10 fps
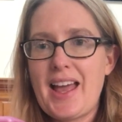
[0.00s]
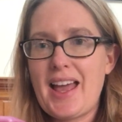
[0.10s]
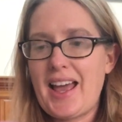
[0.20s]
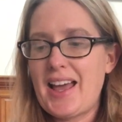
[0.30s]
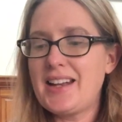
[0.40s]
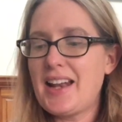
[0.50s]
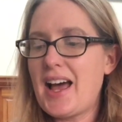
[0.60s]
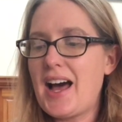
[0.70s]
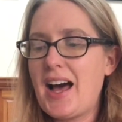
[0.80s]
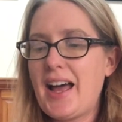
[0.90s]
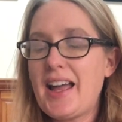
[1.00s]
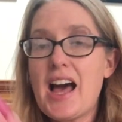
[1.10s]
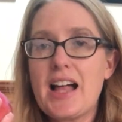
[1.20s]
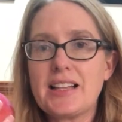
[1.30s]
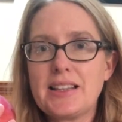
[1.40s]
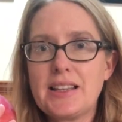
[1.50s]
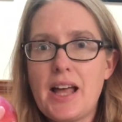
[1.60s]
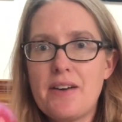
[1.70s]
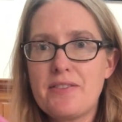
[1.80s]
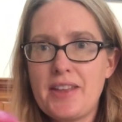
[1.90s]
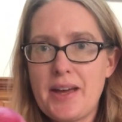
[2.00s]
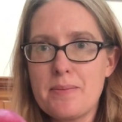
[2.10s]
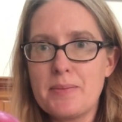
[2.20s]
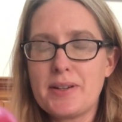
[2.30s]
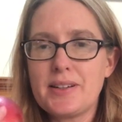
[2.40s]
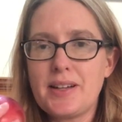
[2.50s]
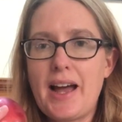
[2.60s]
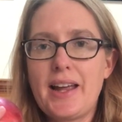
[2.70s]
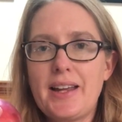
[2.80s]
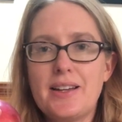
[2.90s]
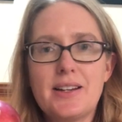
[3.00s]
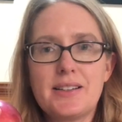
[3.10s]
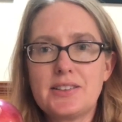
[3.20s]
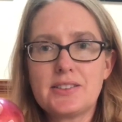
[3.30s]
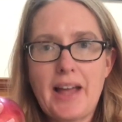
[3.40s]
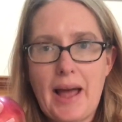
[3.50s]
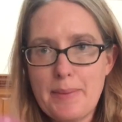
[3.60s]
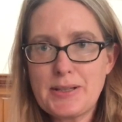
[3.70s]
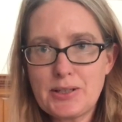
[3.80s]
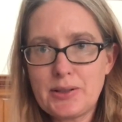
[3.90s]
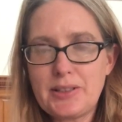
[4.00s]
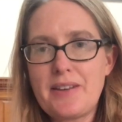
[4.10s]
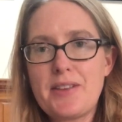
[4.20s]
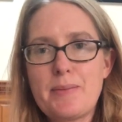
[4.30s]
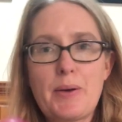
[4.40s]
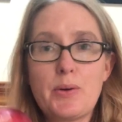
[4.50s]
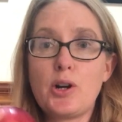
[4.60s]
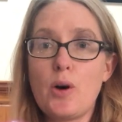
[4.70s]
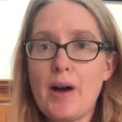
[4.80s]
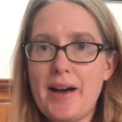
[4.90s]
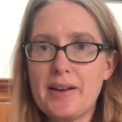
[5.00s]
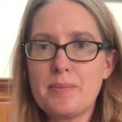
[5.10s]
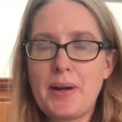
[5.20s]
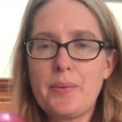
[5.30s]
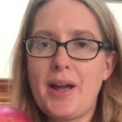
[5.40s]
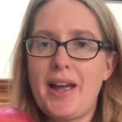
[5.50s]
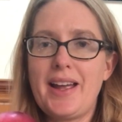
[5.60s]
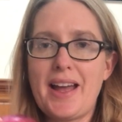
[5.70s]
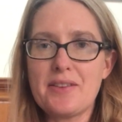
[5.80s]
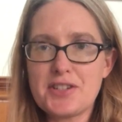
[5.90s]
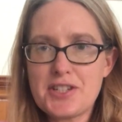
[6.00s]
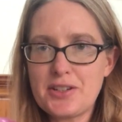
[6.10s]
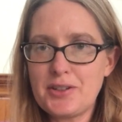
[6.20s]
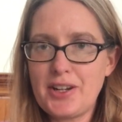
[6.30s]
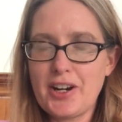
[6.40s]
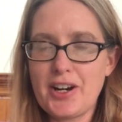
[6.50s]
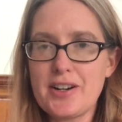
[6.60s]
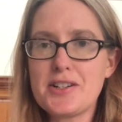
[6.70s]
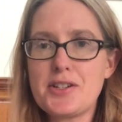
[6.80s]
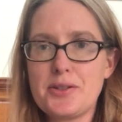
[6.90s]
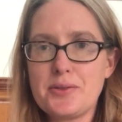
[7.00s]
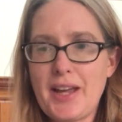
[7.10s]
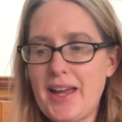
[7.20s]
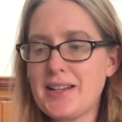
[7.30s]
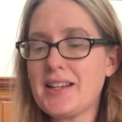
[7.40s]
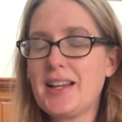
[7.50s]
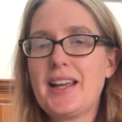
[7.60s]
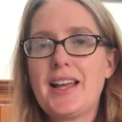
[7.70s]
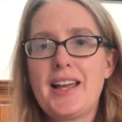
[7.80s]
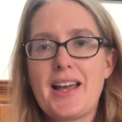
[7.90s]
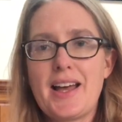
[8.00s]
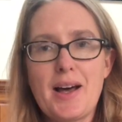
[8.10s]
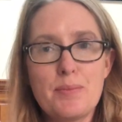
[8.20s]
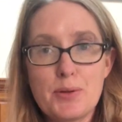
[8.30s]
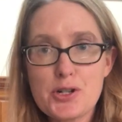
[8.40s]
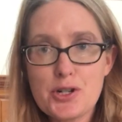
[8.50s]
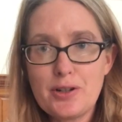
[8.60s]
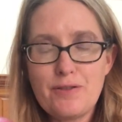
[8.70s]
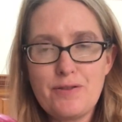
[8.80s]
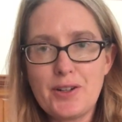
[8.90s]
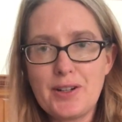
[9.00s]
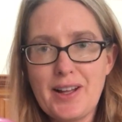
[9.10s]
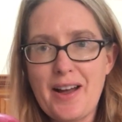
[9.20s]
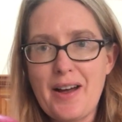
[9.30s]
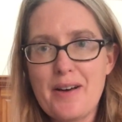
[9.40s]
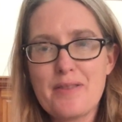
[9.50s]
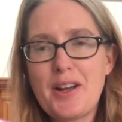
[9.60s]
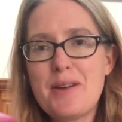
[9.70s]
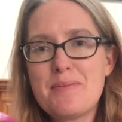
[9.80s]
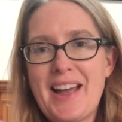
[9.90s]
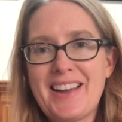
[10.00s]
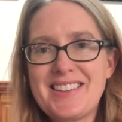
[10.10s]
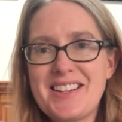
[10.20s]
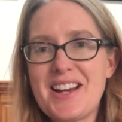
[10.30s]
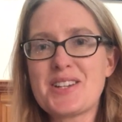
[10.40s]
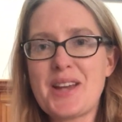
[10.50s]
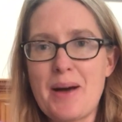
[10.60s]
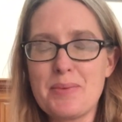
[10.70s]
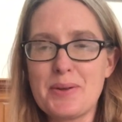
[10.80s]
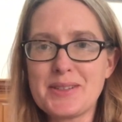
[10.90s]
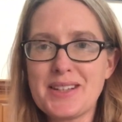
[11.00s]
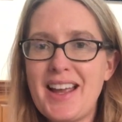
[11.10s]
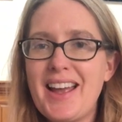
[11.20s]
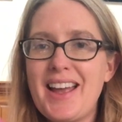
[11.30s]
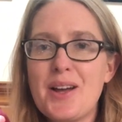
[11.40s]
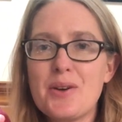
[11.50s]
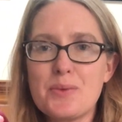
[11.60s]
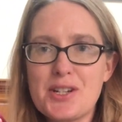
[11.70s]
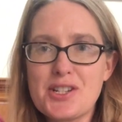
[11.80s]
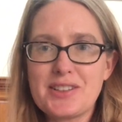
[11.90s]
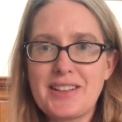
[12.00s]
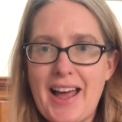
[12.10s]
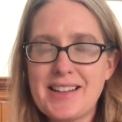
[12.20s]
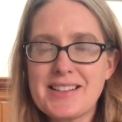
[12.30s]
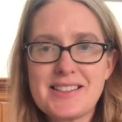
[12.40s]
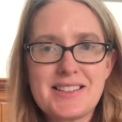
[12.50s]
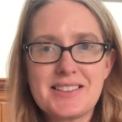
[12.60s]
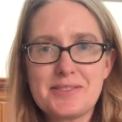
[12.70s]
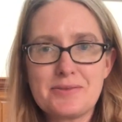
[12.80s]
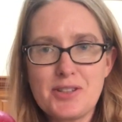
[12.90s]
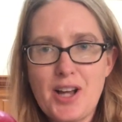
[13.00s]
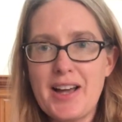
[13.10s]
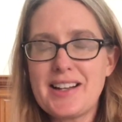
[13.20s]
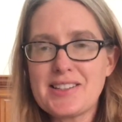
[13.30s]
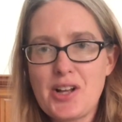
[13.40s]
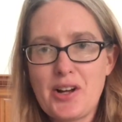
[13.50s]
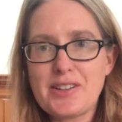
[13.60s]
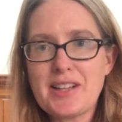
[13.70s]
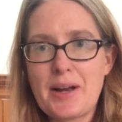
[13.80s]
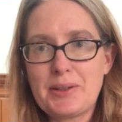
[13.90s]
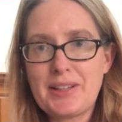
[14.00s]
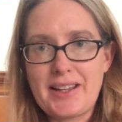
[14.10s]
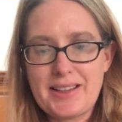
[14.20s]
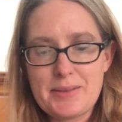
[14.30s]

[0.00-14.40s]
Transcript: and I love them. I absolutely love them. I will go out of my way every single year to get a bushel full of Macintosh apples, which lasts not as long as I would like